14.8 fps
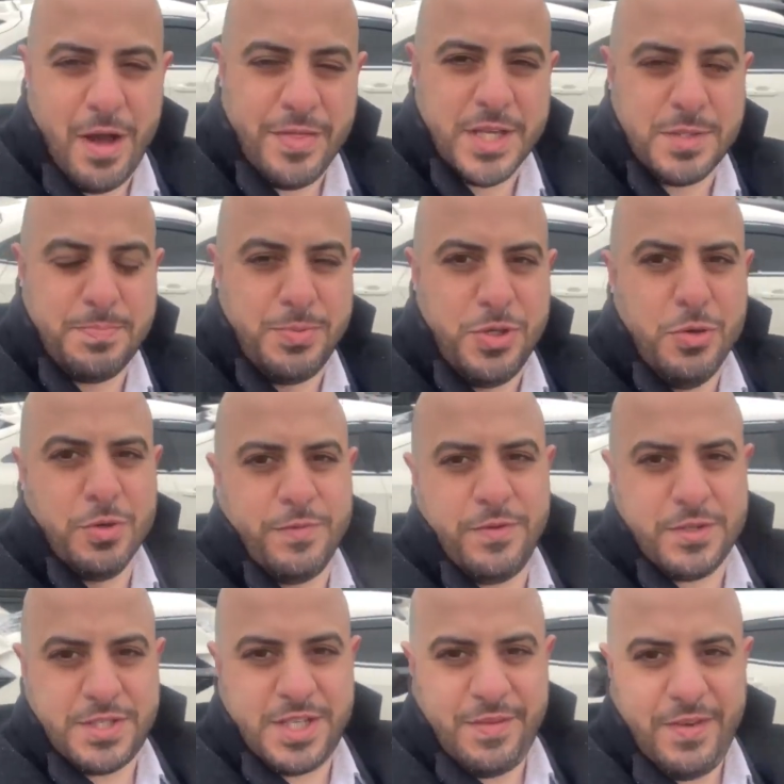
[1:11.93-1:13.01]
on this
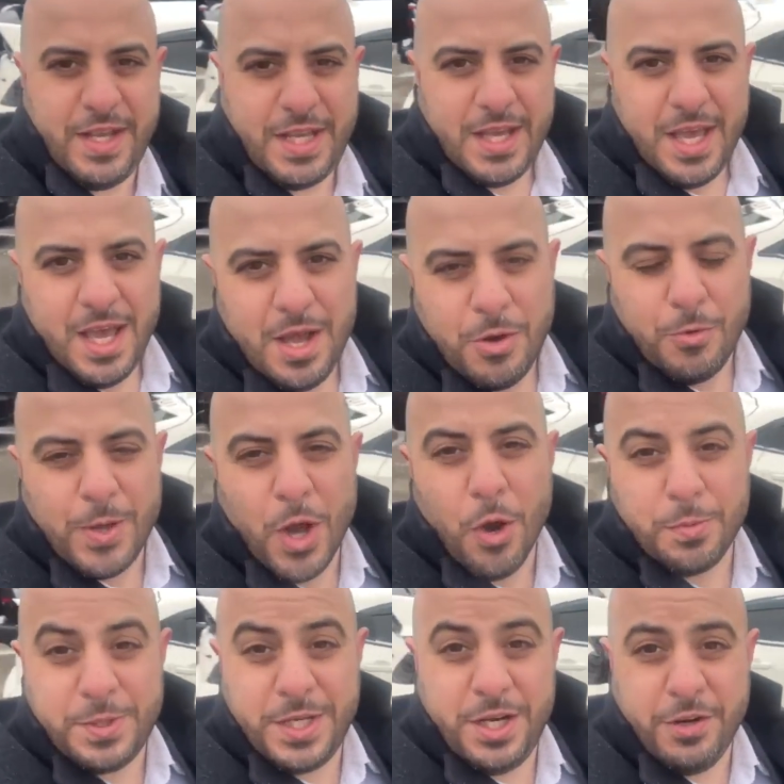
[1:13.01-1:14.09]
beautiful Civic. We
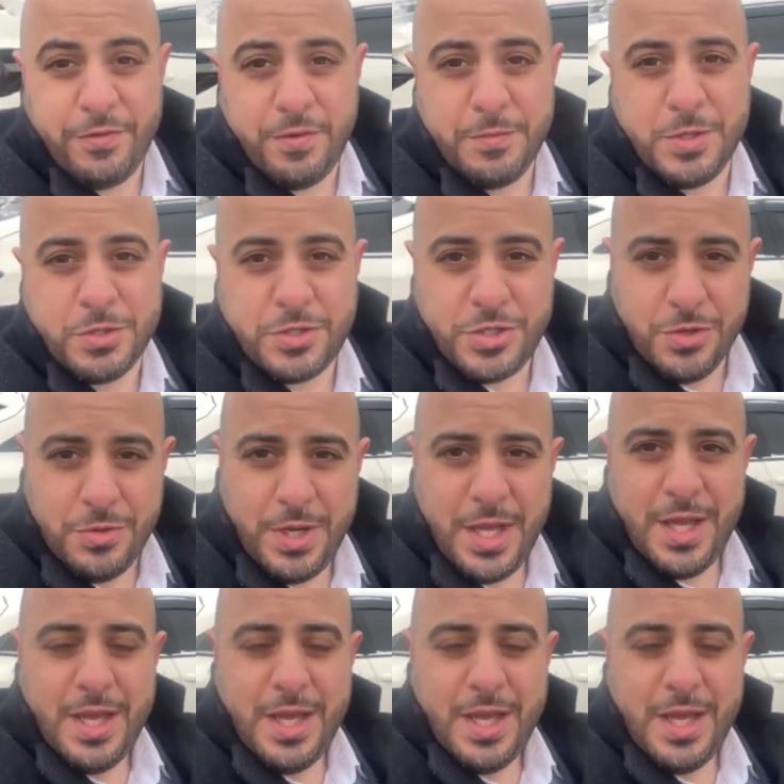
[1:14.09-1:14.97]
hope to hear from you soon,